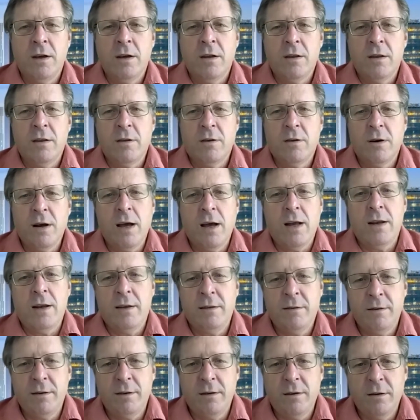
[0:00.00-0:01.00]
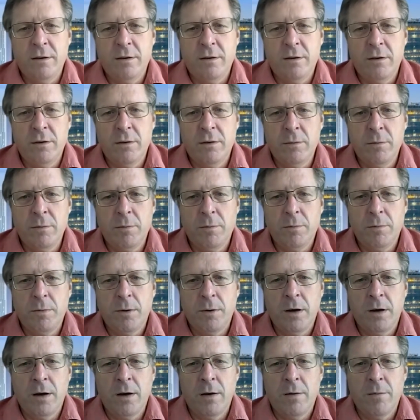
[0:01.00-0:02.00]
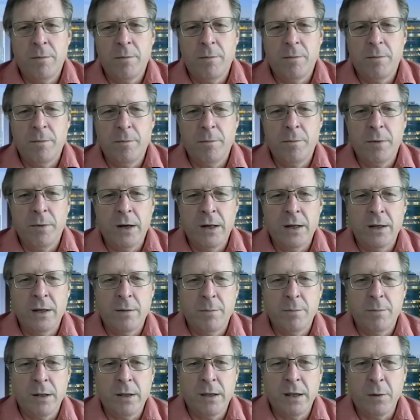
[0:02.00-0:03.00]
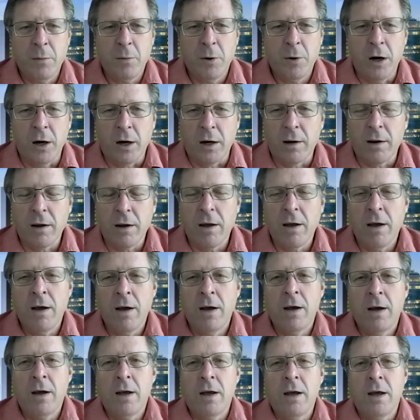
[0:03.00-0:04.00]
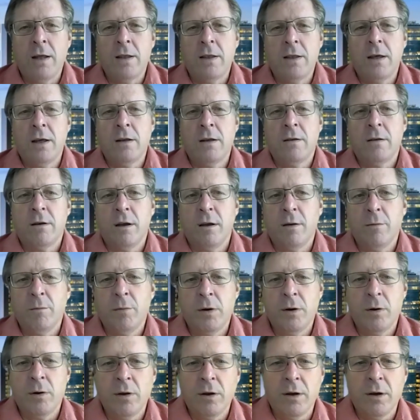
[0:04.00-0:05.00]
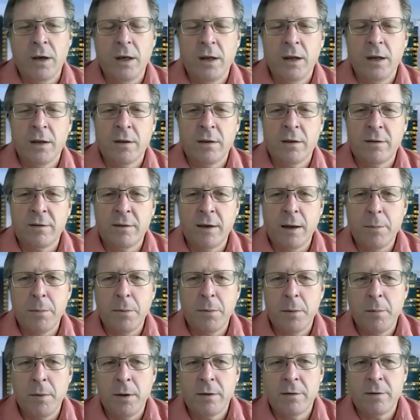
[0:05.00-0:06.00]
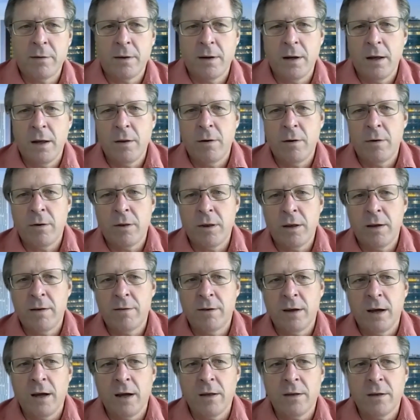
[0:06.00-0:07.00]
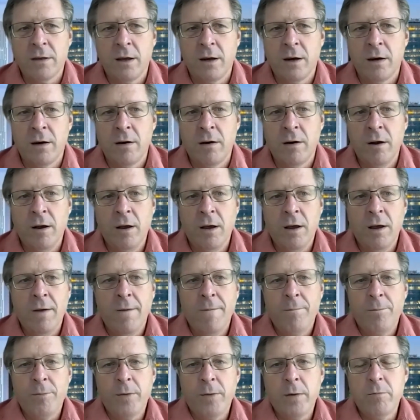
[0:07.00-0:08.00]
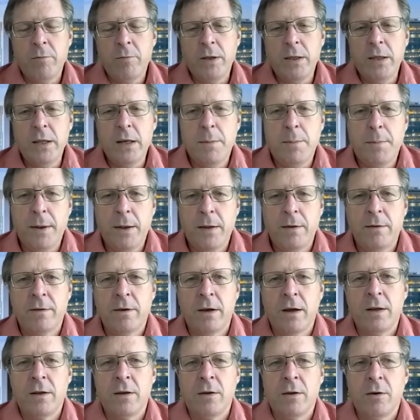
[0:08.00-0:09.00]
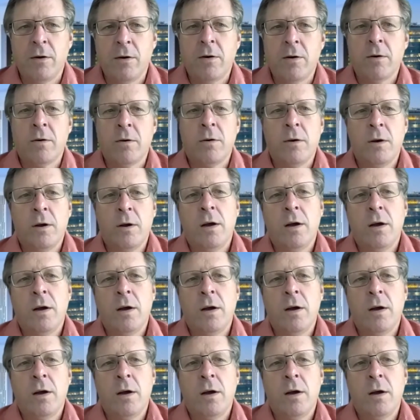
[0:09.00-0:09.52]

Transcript: They're not easy to do, uh, but but they work. Uh, and then when you're looking at the supplements and other things out there, it really depends on your